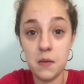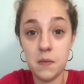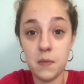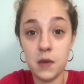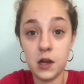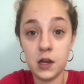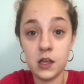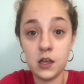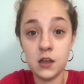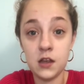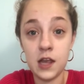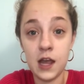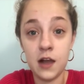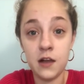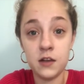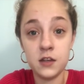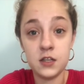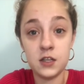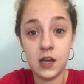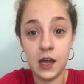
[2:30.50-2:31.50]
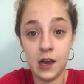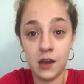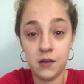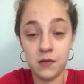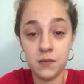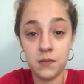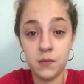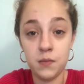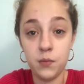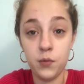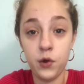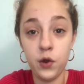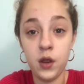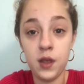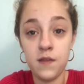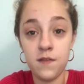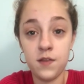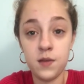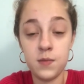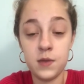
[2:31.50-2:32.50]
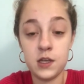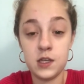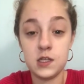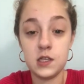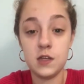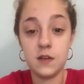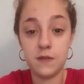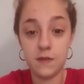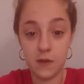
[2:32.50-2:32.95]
Mark your calendar now. More information to